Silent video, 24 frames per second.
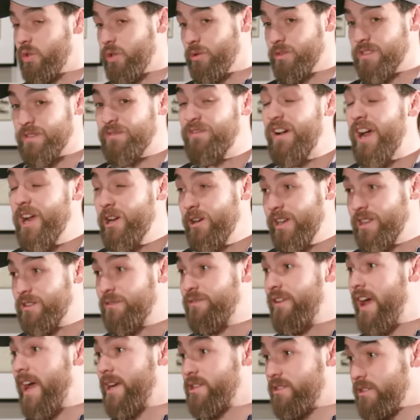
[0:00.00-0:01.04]
there was a fire at the
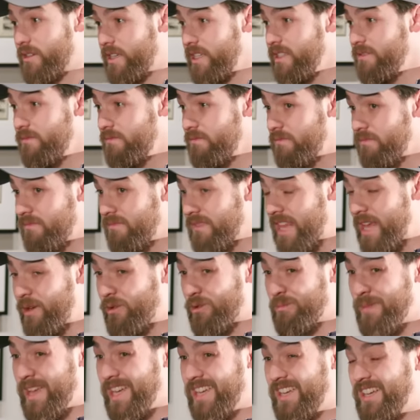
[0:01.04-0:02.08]
factory. They were
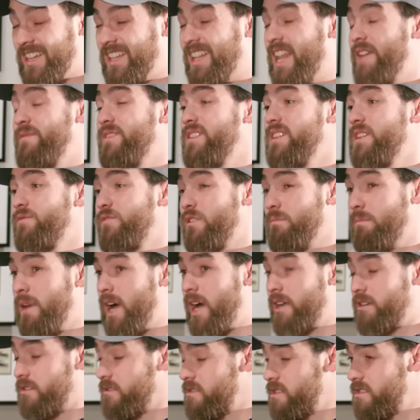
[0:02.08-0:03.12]
making 11 different
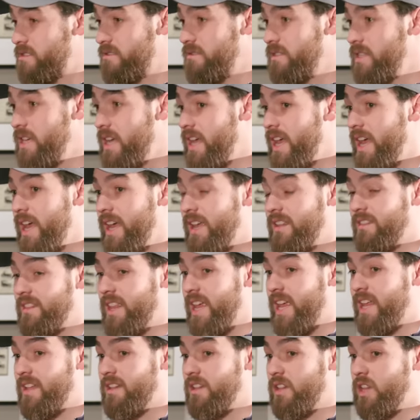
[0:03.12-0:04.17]
models. And
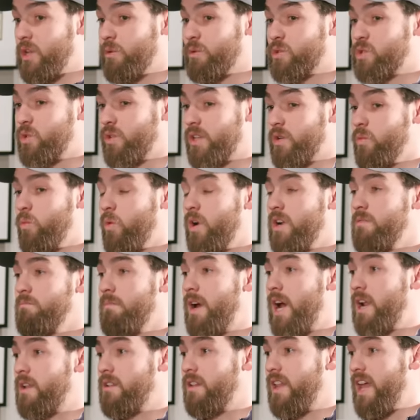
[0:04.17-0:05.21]
then there was only one model